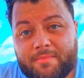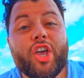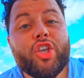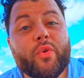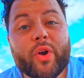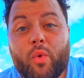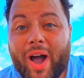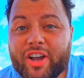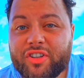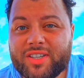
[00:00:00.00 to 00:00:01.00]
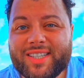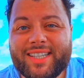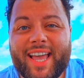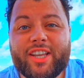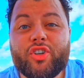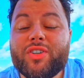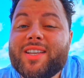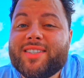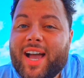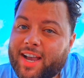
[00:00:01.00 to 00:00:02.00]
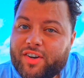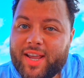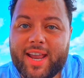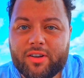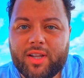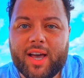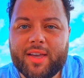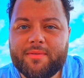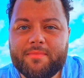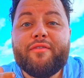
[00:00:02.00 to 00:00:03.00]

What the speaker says: you're required to select your desired airline